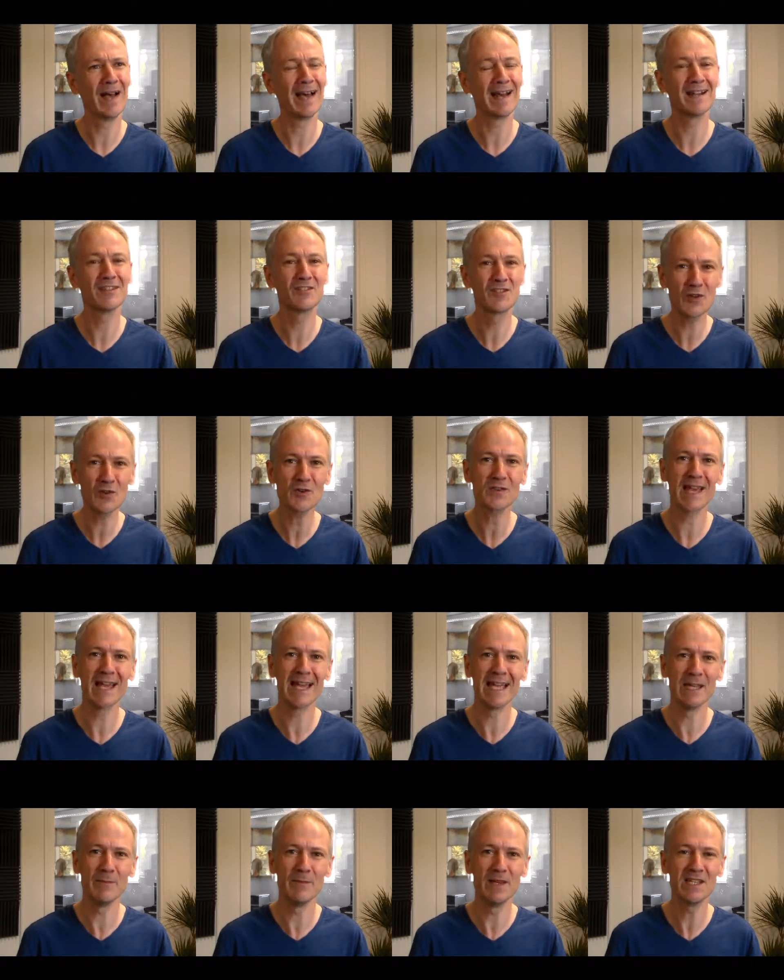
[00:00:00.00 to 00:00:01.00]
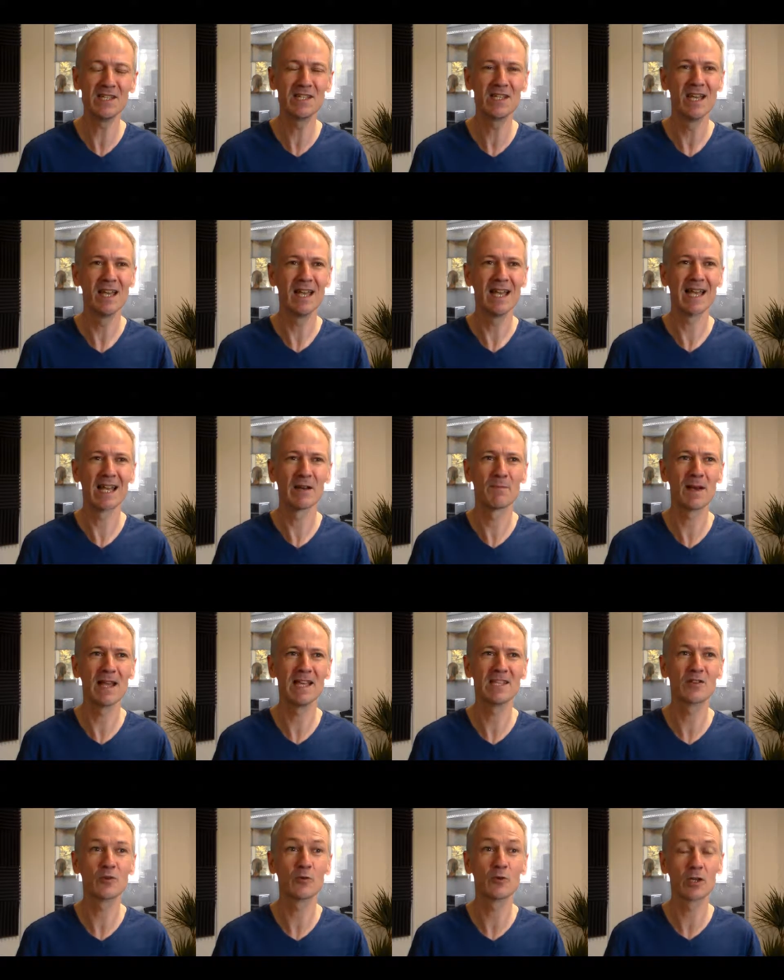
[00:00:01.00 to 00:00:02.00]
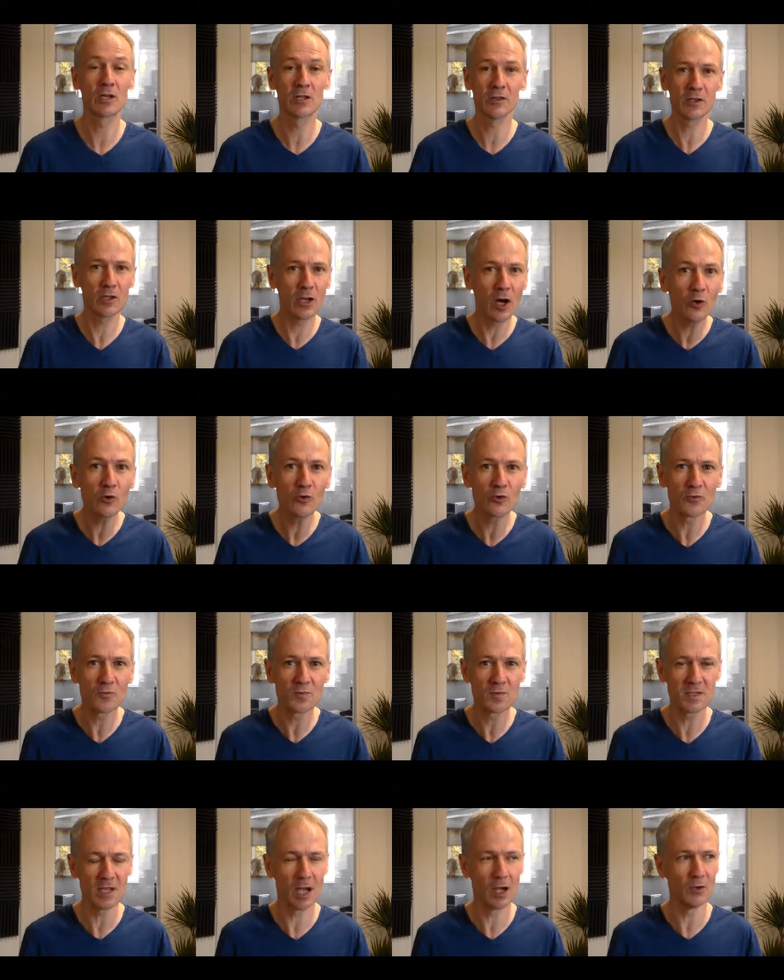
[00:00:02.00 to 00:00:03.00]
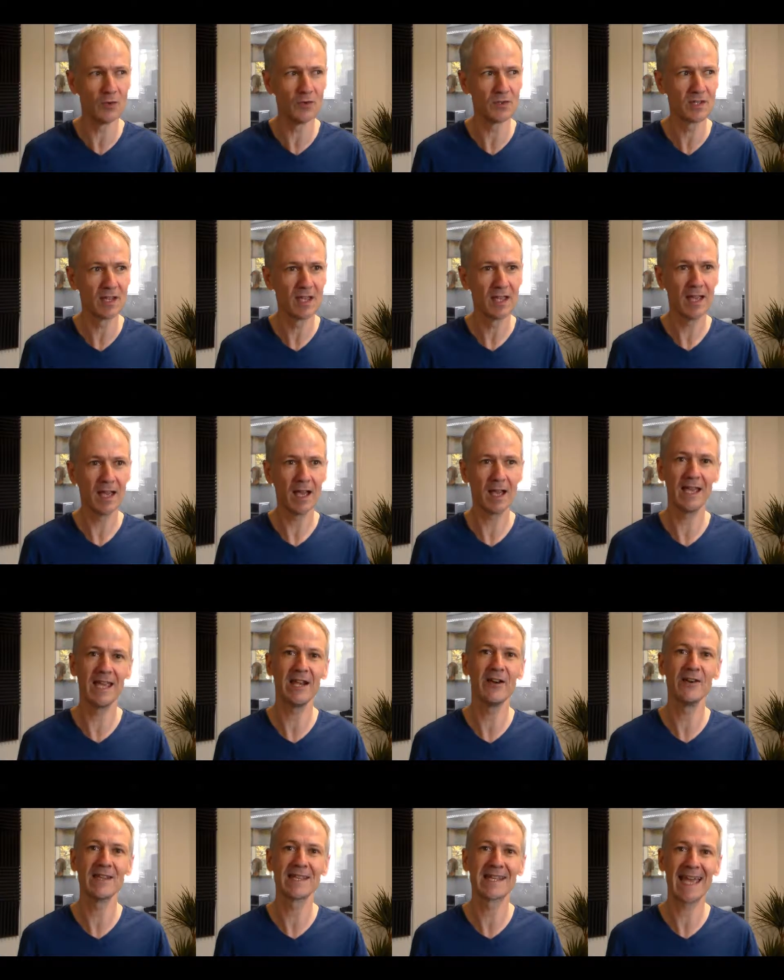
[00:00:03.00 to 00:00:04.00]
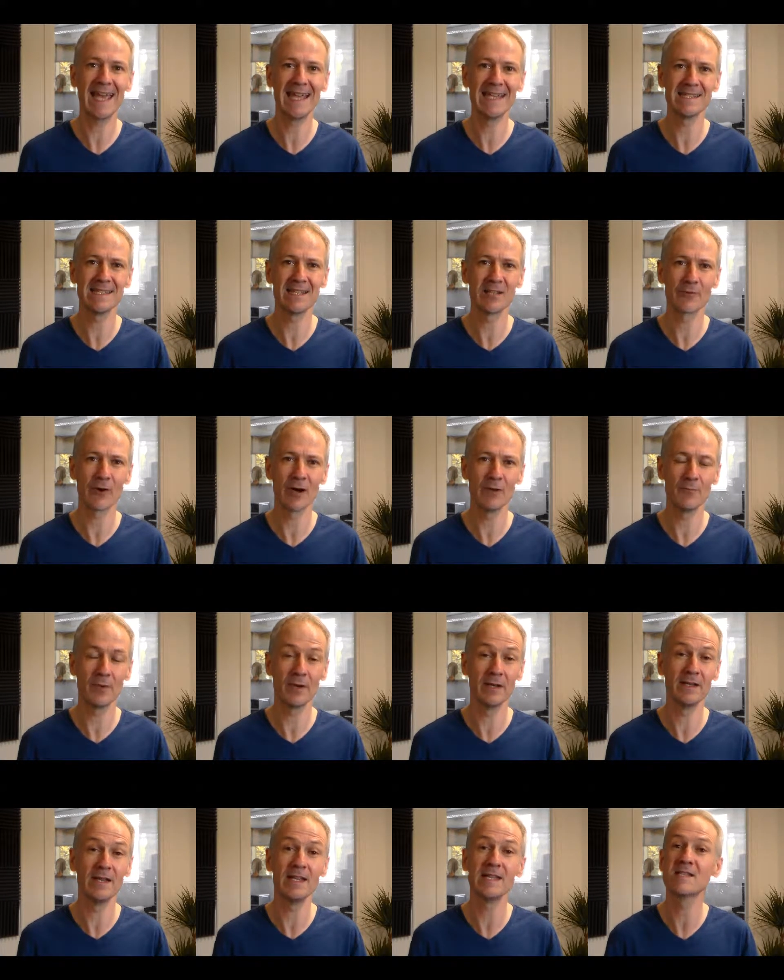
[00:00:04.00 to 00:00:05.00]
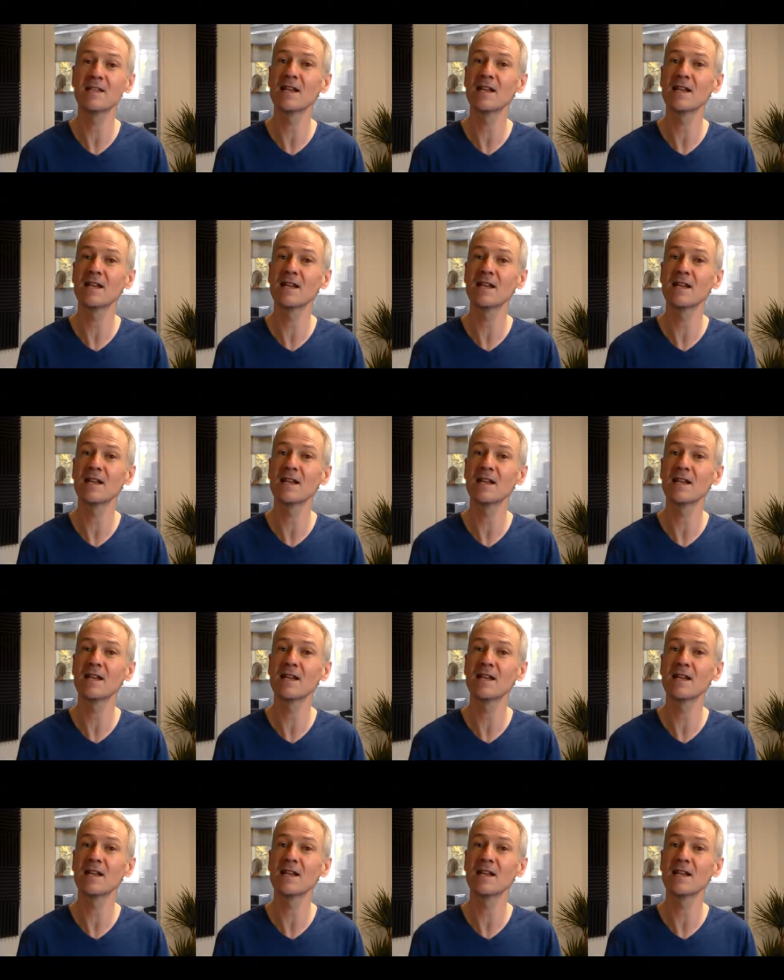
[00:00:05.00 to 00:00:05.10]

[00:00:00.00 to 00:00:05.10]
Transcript: and I took that image at a place called the, the Stones uh, here in Kent, in Great Britain.